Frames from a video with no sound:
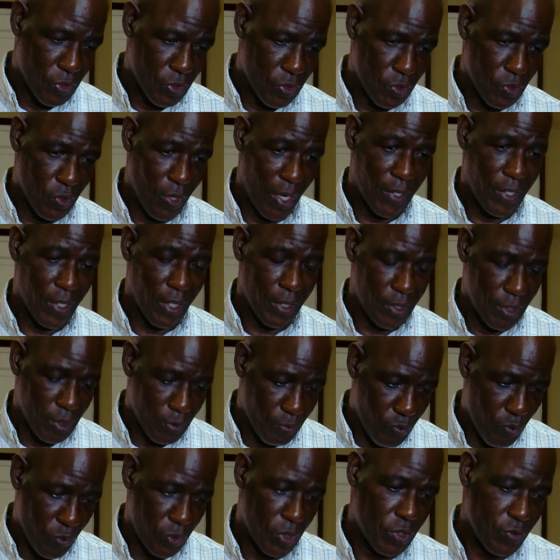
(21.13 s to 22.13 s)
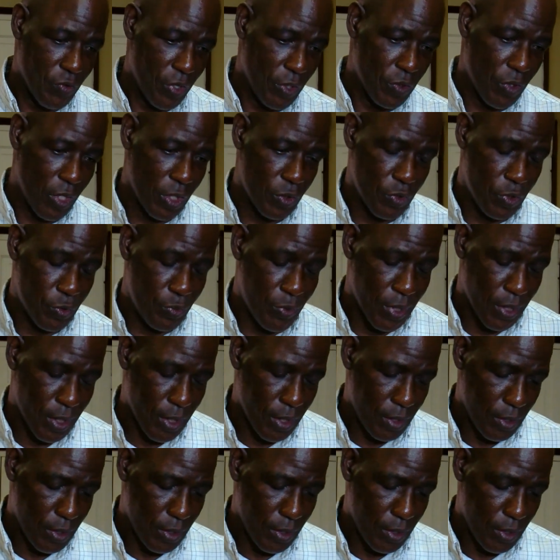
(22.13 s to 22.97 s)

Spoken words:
So I think it's in process right now as we speak.